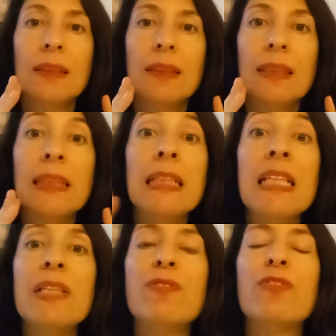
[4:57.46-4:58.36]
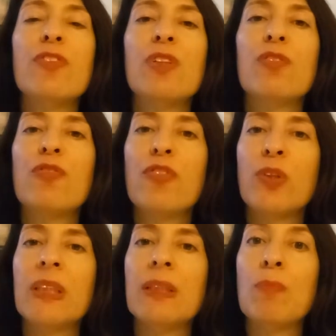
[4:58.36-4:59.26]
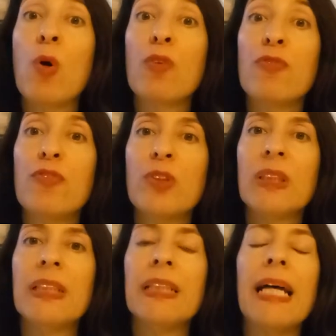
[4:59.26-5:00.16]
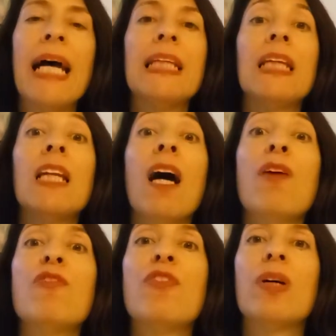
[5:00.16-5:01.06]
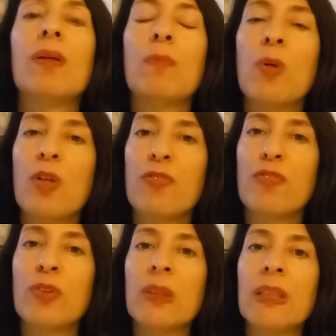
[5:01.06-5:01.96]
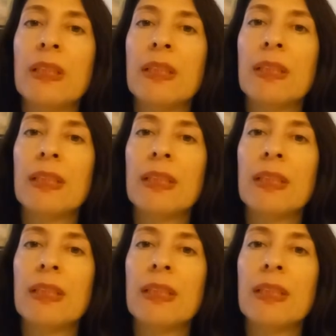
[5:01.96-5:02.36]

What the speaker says: live fully, more fully, and love more fully,